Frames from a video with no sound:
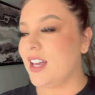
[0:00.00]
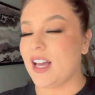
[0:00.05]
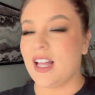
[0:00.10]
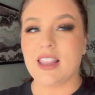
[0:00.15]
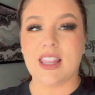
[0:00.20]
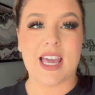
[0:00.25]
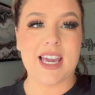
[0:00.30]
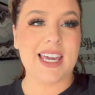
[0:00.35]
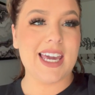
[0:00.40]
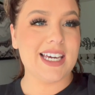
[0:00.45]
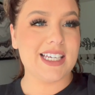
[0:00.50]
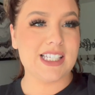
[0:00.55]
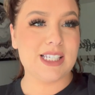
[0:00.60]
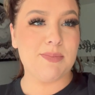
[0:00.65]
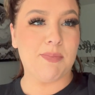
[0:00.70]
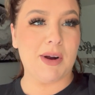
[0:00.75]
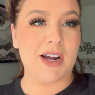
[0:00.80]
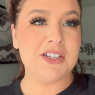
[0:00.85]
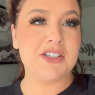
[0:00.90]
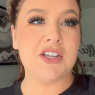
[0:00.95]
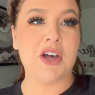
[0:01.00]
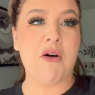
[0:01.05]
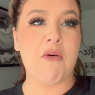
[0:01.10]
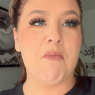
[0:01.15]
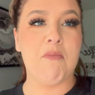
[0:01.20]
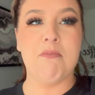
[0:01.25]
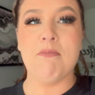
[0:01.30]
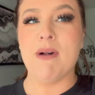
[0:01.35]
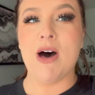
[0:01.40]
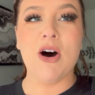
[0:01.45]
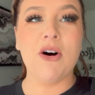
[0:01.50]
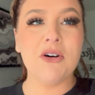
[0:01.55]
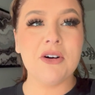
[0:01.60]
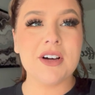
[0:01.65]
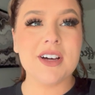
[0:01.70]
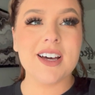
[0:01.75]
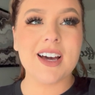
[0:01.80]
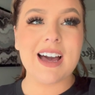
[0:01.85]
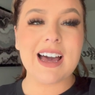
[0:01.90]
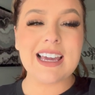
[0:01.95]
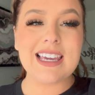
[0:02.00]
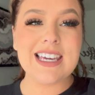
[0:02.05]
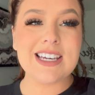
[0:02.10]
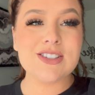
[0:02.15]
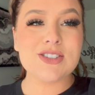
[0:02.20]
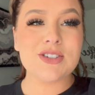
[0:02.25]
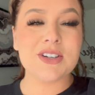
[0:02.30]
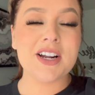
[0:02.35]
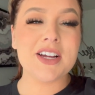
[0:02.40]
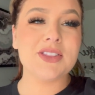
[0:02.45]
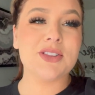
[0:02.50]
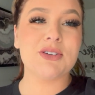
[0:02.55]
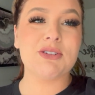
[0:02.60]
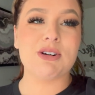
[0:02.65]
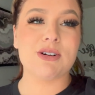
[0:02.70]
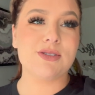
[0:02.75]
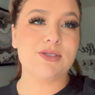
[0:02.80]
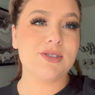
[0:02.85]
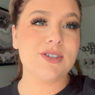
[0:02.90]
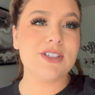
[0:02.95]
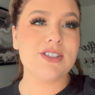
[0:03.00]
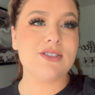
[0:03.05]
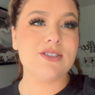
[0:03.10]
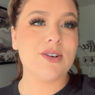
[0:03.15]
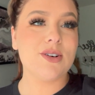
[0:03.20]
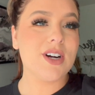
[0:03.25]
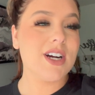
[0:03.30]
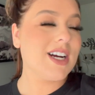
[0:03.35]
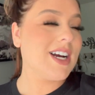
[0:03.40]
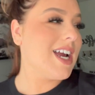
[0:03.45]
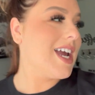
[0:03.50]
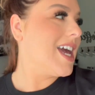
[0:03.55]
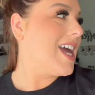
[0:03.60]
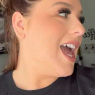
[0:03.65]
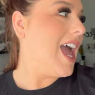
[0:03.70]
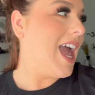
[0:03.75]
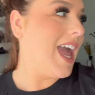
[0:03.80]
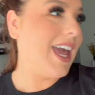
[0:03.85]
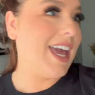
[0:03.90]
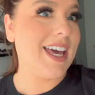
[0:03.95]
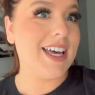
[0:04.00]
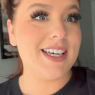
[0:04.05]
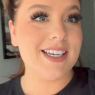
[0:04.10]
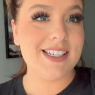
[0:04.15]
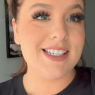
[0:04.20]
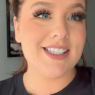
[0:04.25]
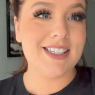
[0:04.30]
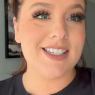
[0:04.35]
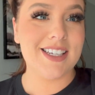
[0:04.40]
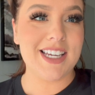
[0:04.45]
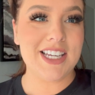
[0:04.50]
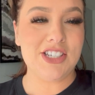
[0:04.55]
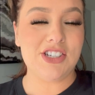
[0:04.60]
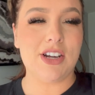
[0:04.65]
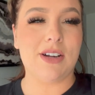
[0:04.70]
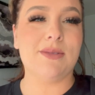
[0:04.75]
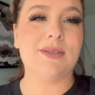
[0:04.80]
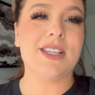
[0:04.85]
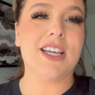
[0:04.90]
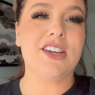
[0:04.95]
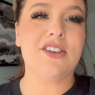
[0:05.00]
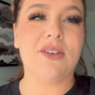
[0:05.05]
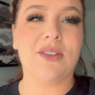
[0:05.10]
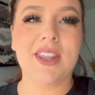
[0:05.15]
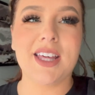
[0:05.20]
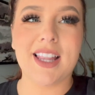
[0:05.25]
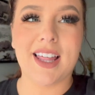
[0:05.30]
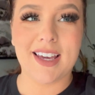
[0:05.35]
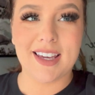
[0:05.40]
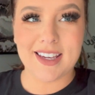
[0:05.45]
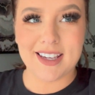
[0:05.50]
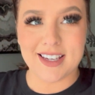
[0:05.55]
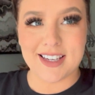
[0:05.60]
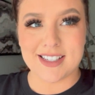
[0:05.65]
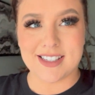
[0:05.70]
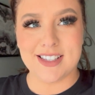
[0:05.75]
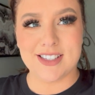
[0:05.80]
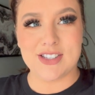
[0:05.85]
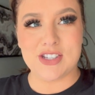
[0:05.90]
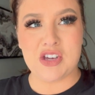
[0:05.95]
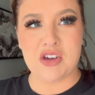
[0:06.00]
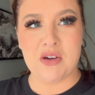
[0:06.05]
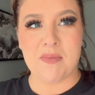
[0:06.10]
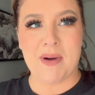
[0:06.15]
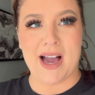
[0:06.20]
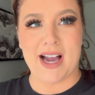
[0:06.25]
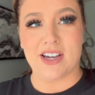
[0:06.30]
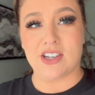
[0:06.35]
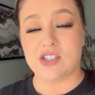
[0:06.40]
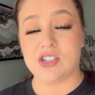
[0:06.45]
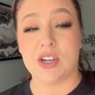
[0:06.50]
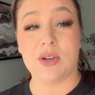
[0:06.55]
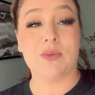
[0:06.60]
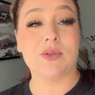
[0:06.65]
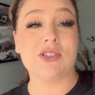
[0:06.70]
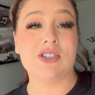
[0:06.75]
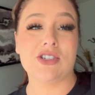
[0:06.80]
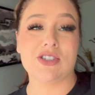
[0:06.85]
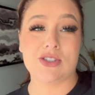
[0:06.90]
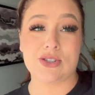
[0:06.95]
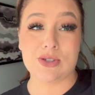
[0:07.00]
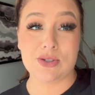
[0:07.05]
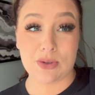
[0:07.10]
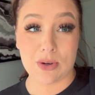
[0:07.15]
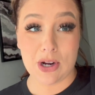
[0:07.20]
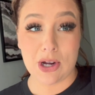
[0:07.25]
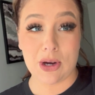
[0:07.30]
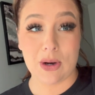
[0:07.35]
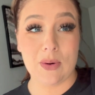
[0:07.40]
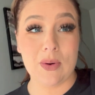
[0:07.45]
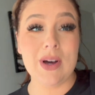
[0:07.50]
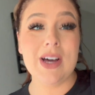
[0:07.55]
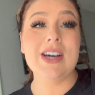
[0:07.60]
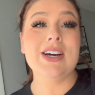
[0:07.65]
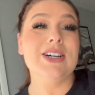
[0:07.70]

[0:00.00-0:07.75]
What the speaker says: like espresso milk yesterday at the grocery store, and Shane was like, you only like it because it's cute packaging, which is true.